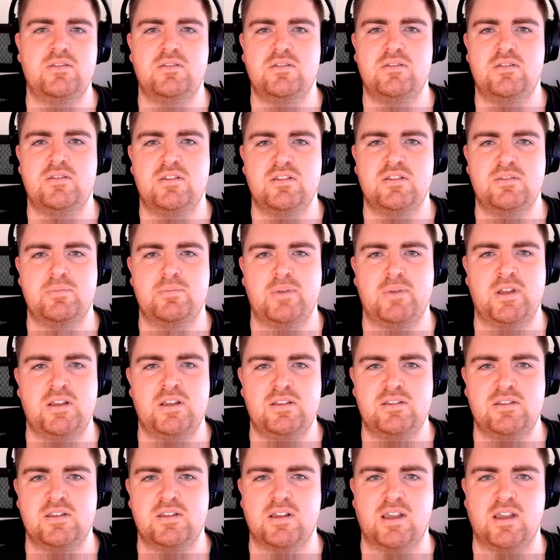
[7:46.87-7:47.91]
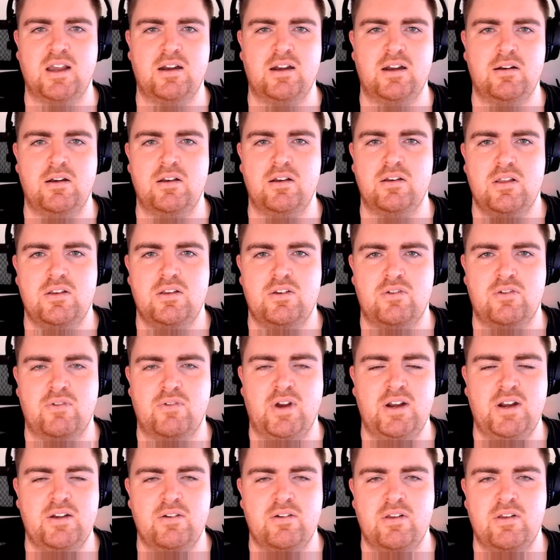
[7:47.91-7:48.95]
displays the current
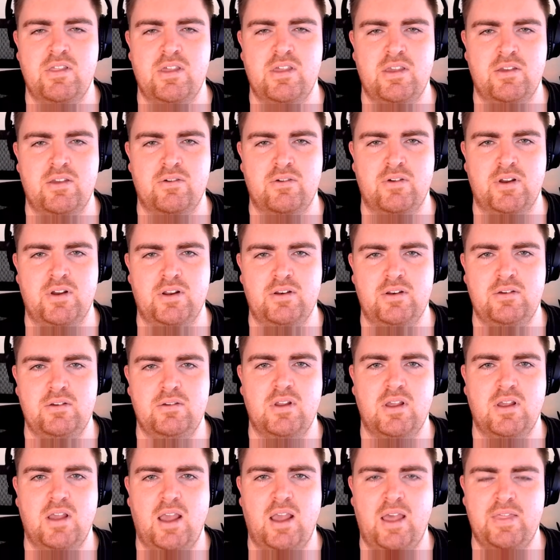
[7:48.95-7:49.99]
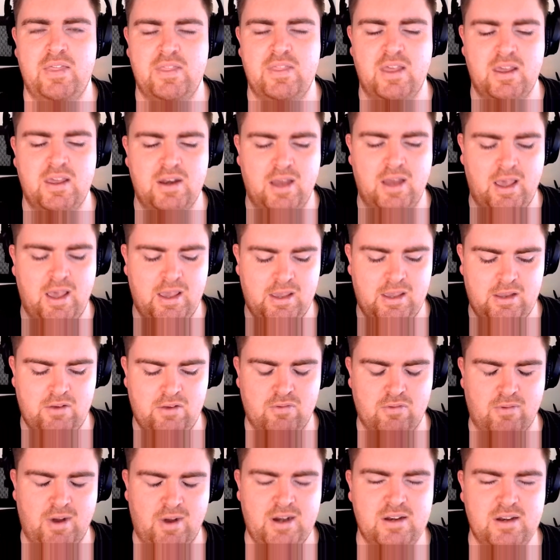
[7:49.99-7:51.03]
directory that you're in and then a
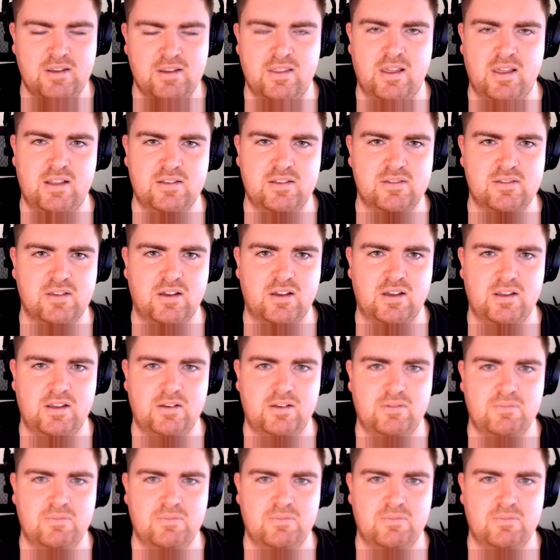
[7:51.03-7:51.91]
greater than sign.